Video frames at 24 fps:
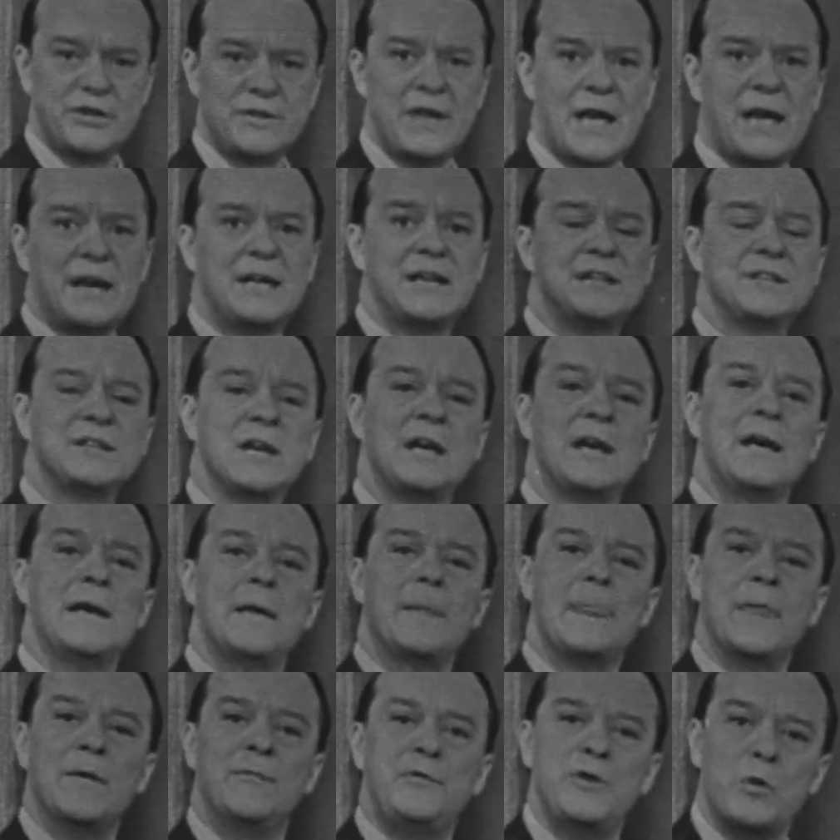That is,
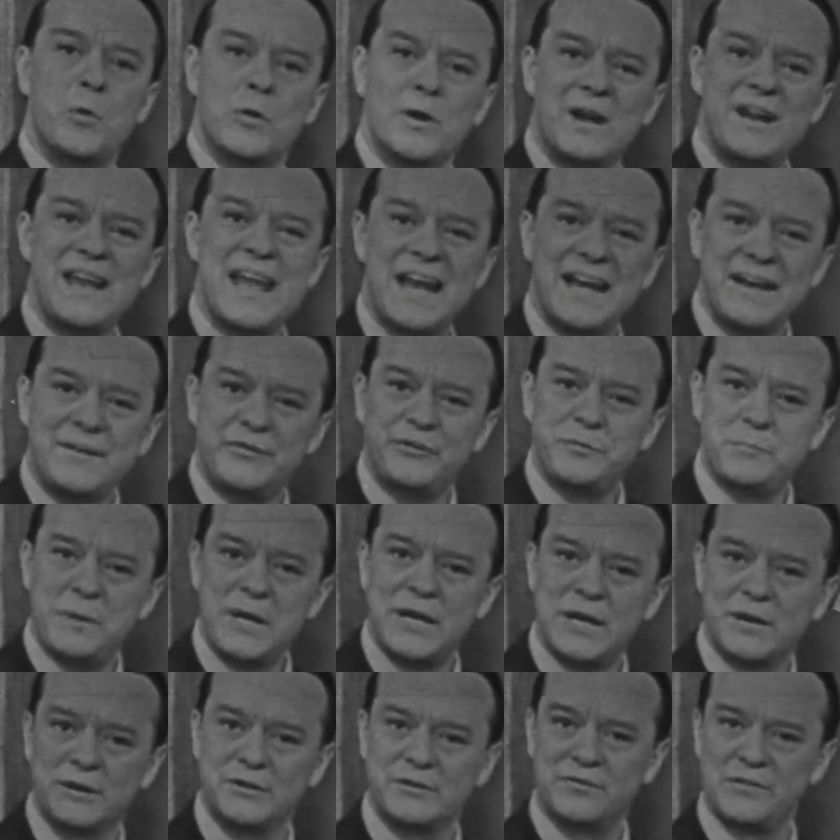if you were a native
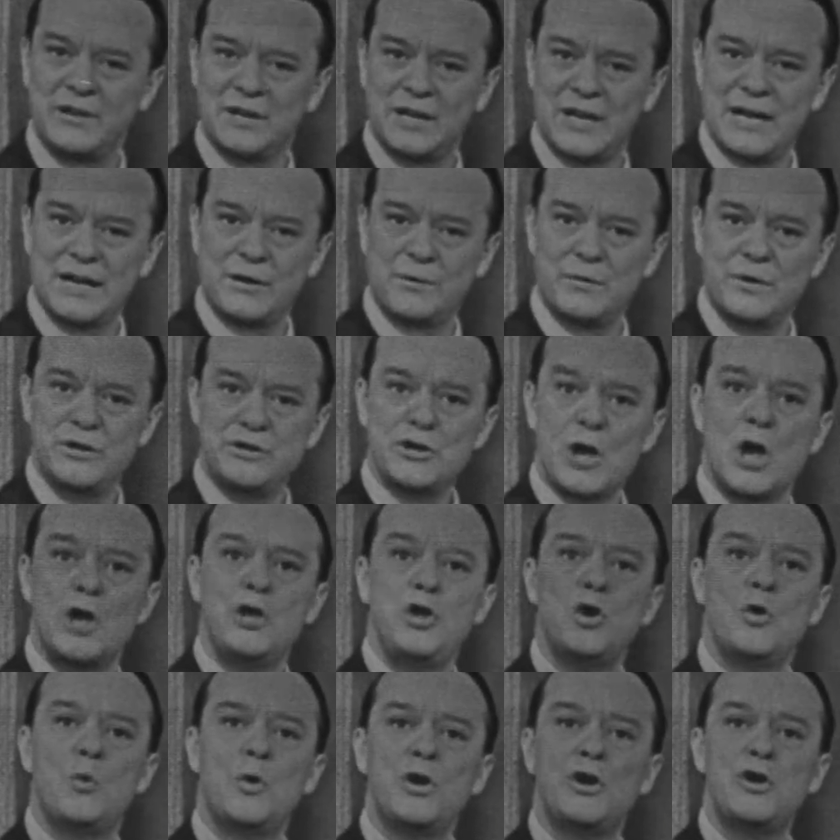speaker of the language,
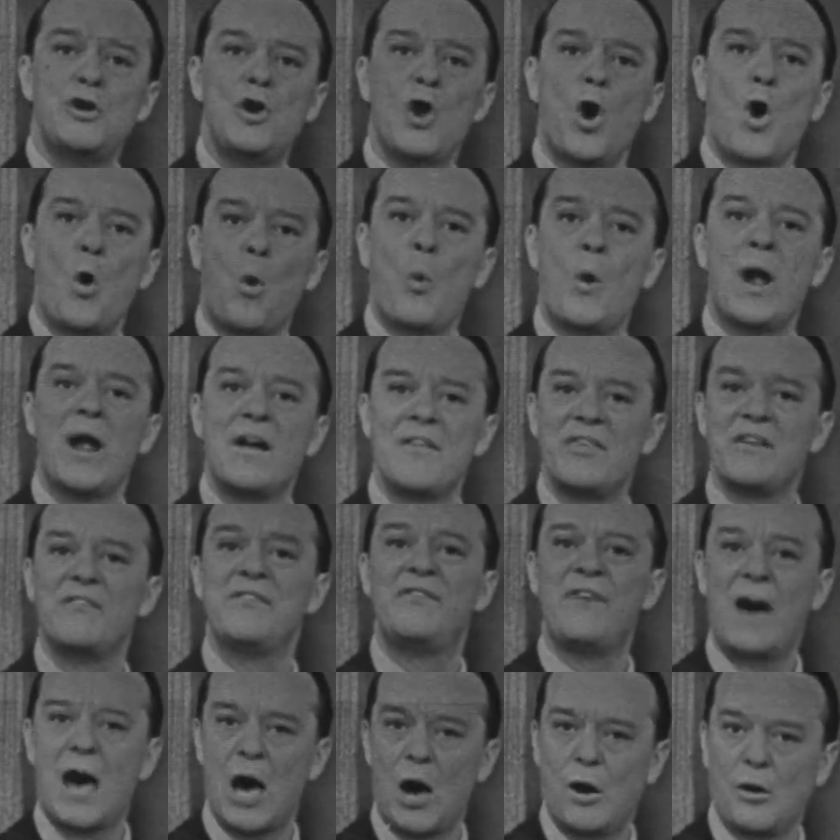you would know where the
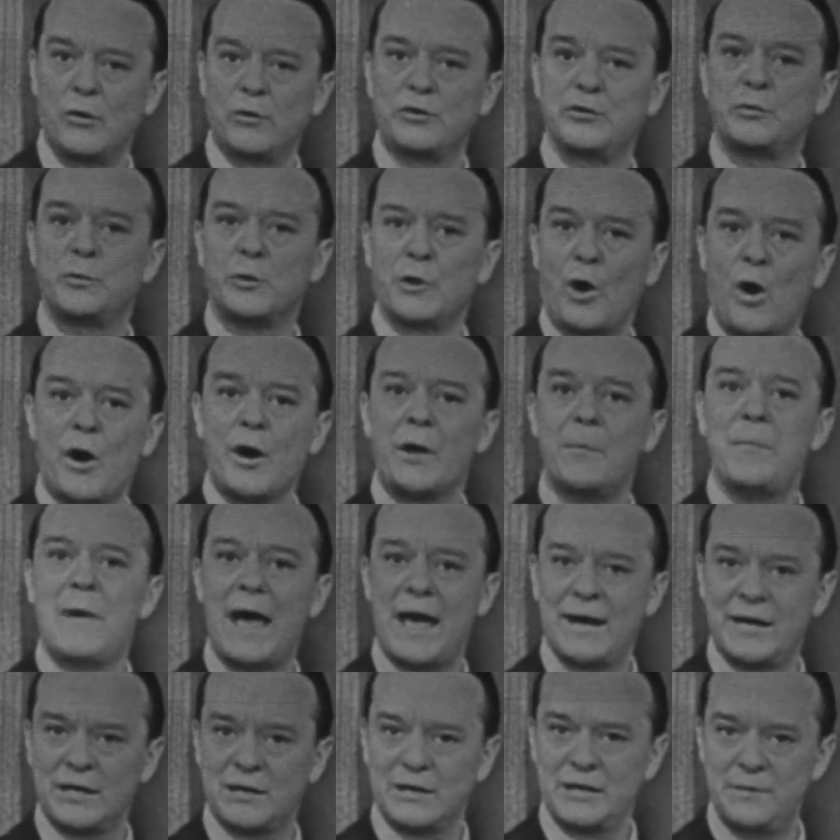vowels would
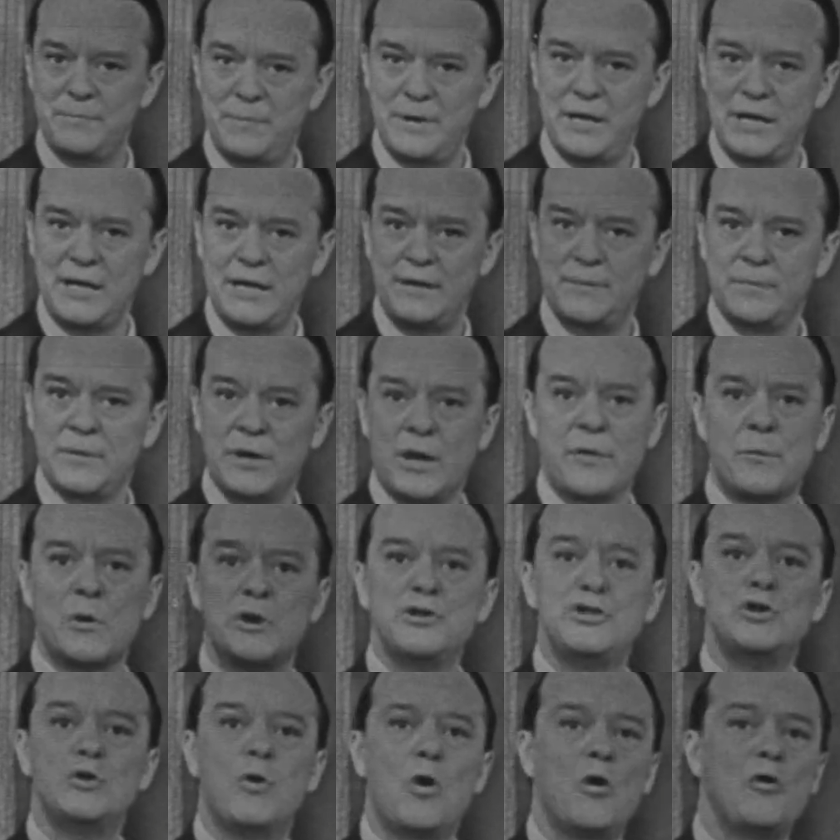automatically be. In other
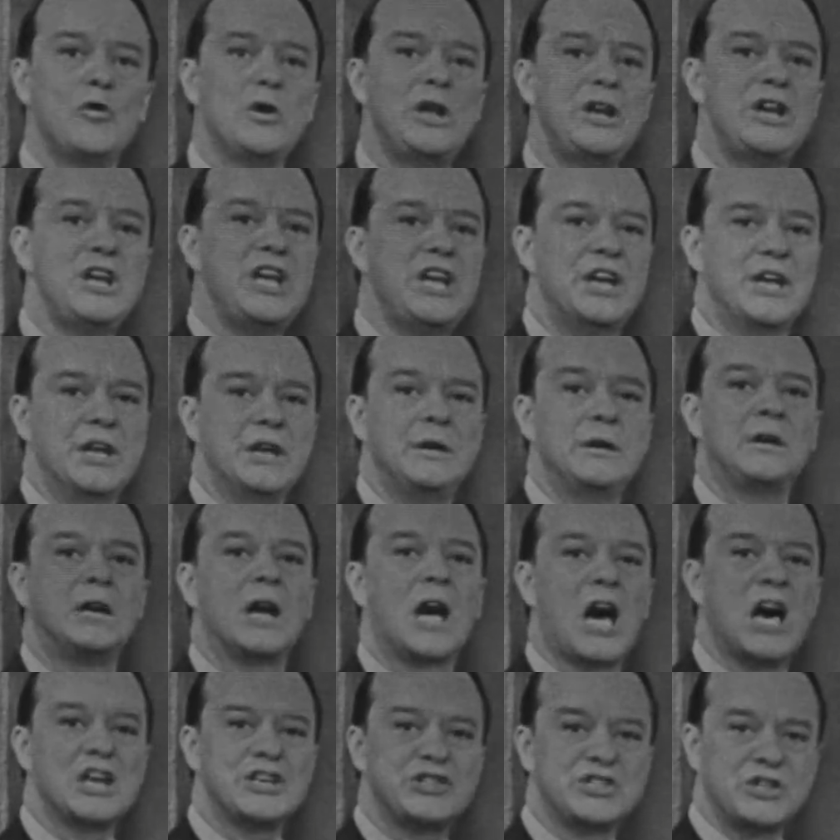words, you only needed
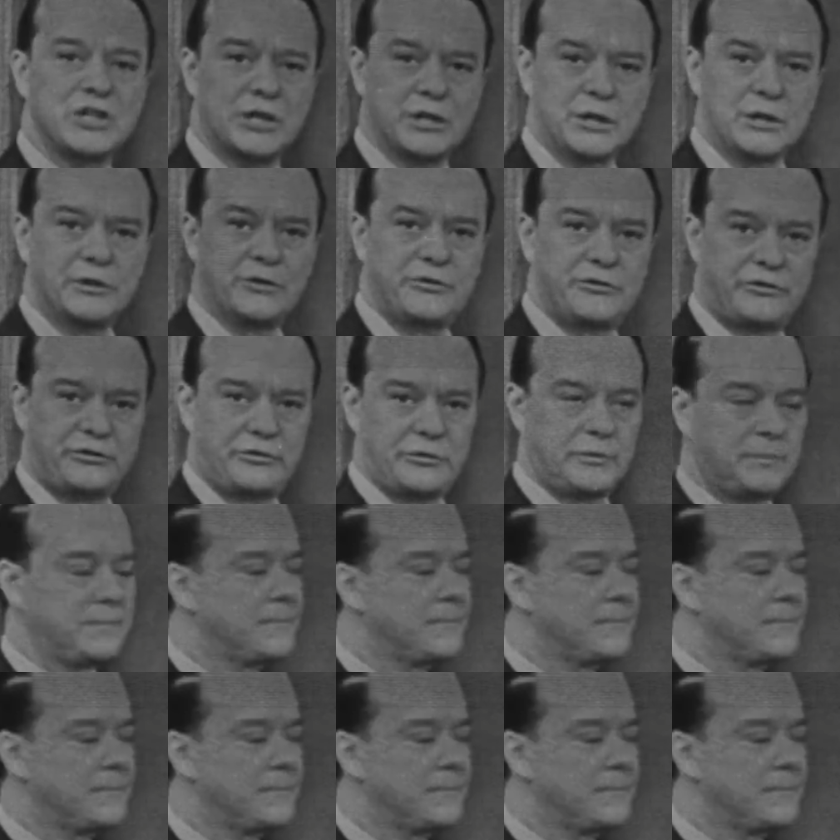consonants.